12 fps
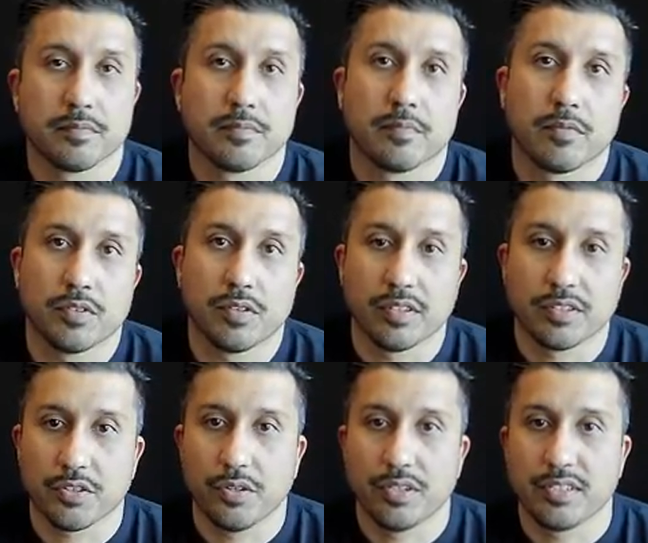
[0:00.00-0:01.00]
So let's
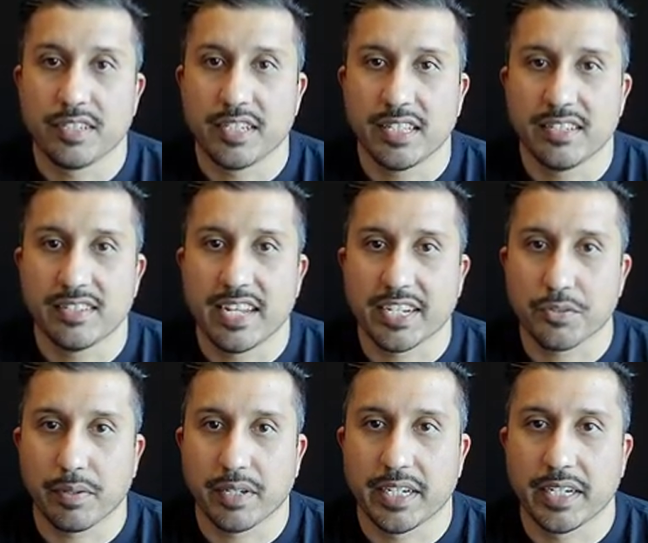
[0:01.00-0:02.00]
go and see this next
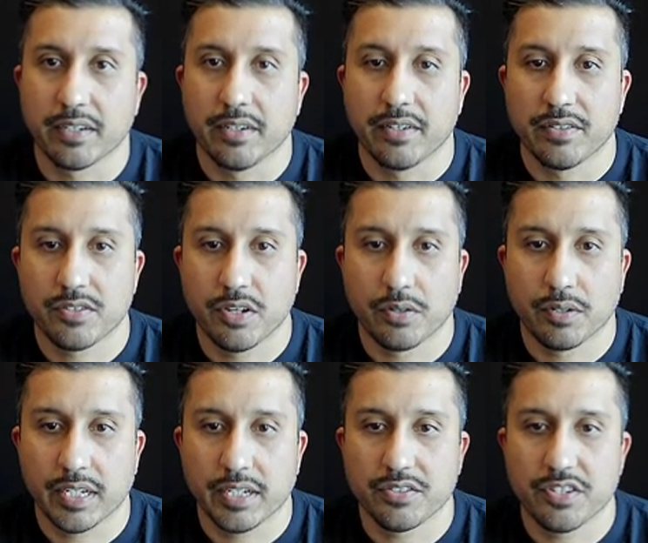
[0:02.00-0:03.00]
play here. So
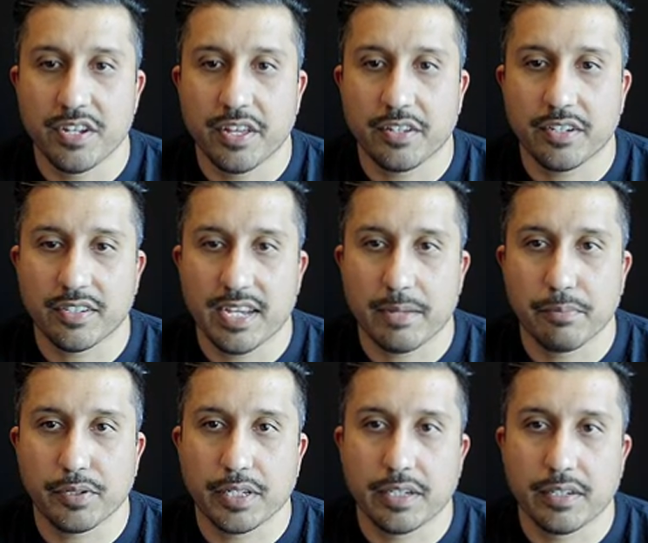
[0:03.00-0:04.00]
here's another example
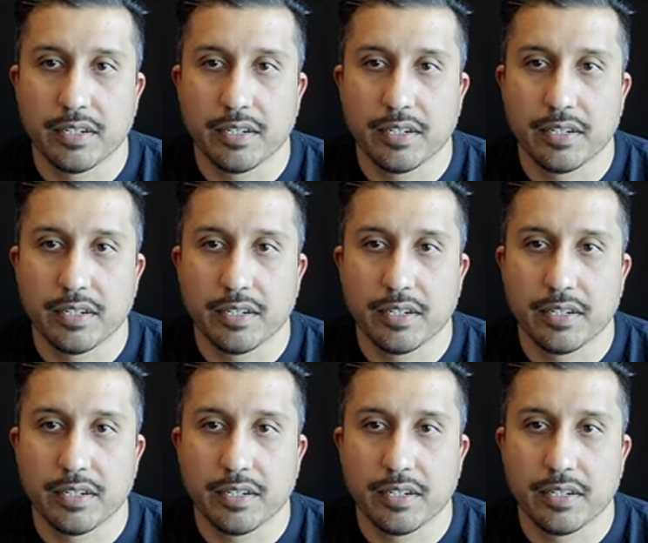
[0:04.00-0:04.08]
here